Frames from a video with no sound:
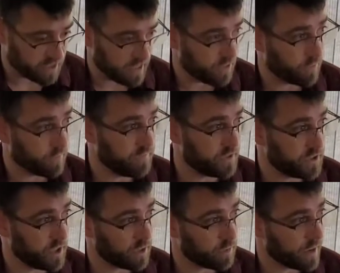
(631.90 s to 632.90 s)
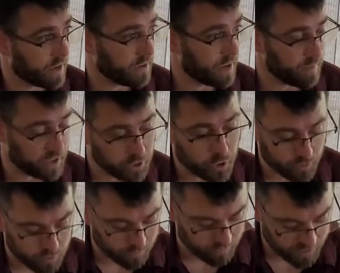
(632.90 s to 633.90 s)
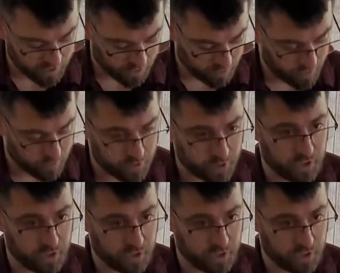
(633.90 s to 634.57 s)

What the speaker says: is a needle fishing around. I'm going to show you a video here